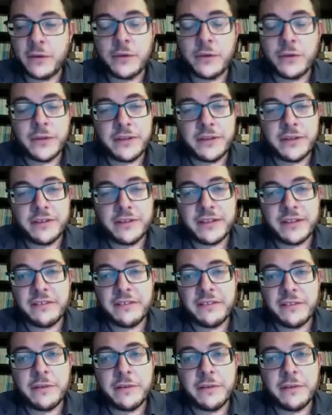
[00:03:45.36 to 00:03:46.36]
the
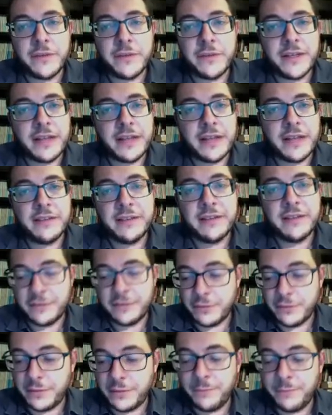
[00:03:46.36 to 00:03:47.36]
discussions of the case, and
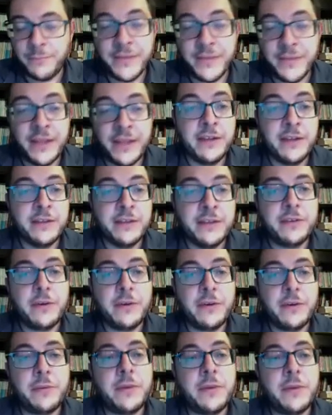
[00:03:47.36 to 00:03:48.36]
so on.
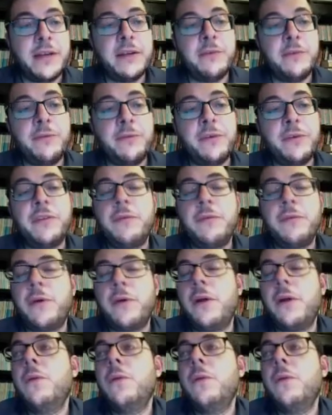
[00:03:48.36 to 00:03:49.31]
So uh, first of all,